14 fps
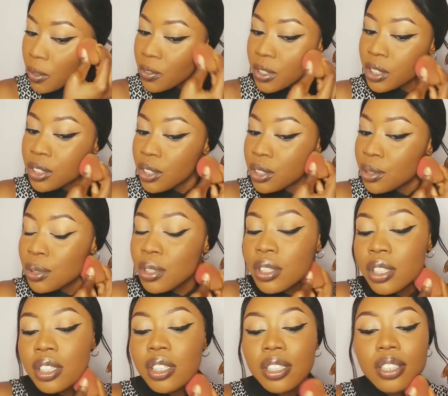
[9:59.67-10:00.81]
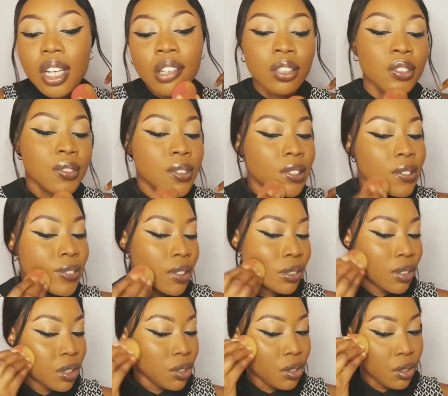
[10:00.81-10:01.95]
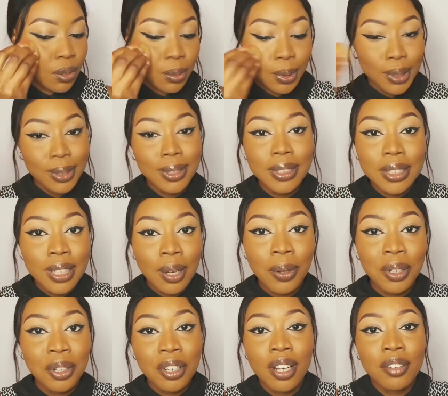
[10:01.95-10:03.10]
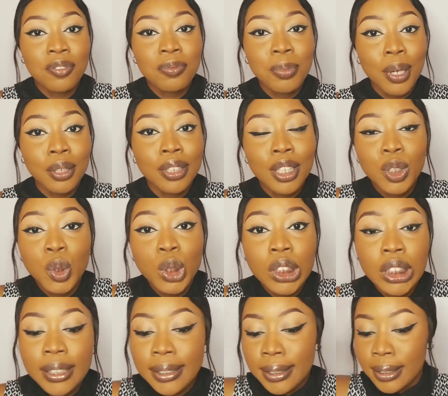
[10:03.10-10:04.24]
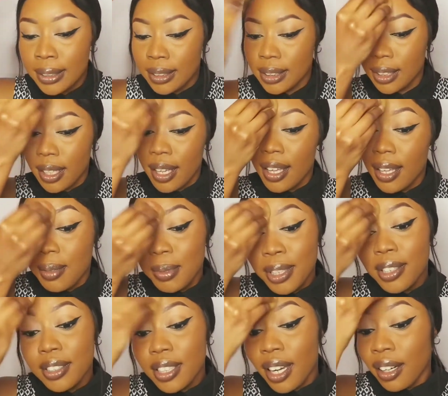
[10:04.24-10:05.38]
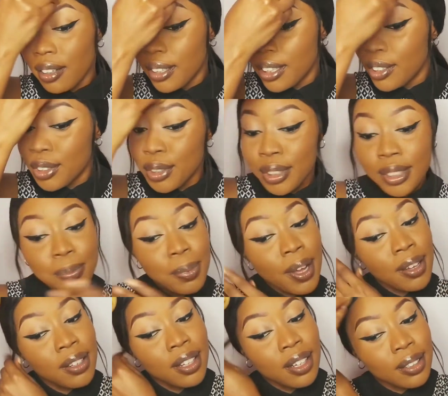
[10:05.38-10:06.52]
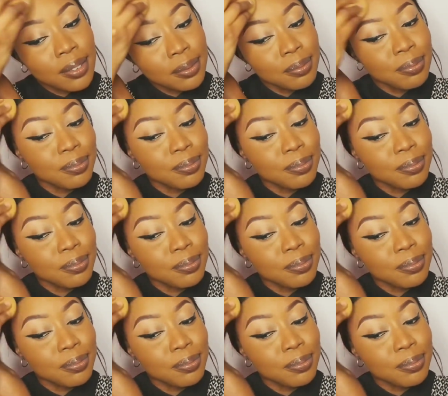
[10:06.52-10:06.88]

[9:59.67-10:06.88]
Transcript: reduce the shine of this foundation, because I don't have powder to set it, because I already used the powder.